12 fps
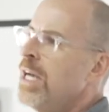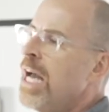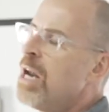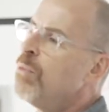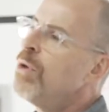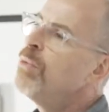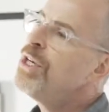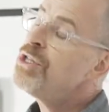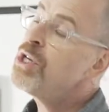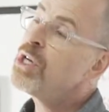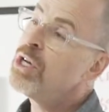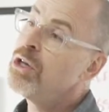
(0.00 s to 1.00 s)
And we reached
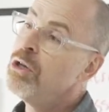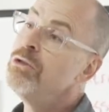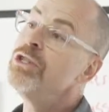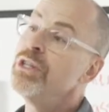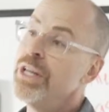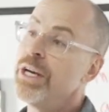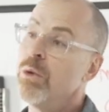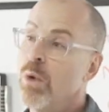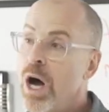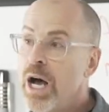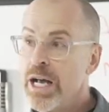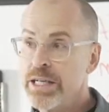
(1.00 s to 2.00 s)
the conclusion that it
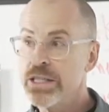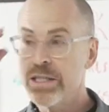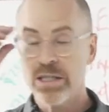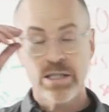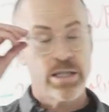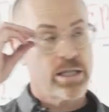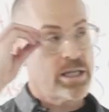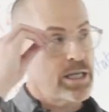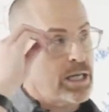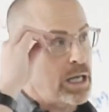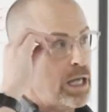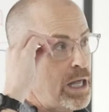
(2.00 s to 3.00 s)
was,
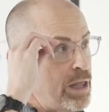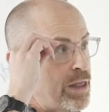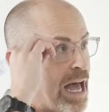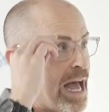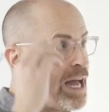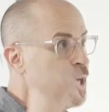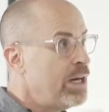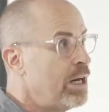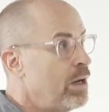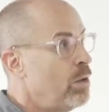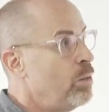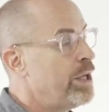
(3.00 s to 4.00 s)

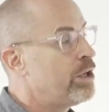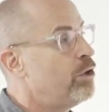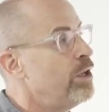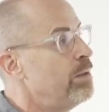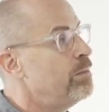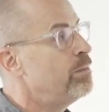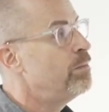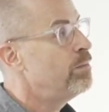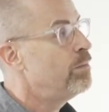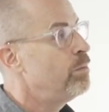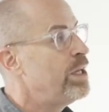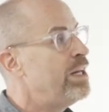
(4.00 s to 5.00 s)
that we
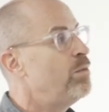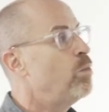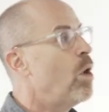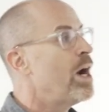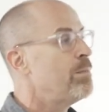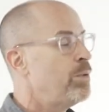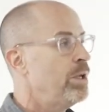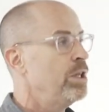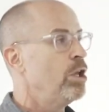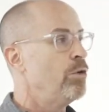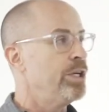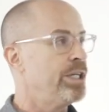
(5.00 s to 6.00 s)
didn't want to put
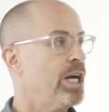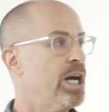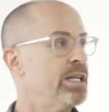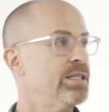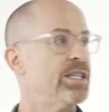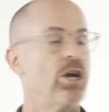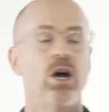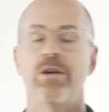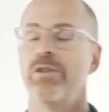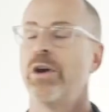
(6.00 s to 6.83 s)
loaded guns in all of their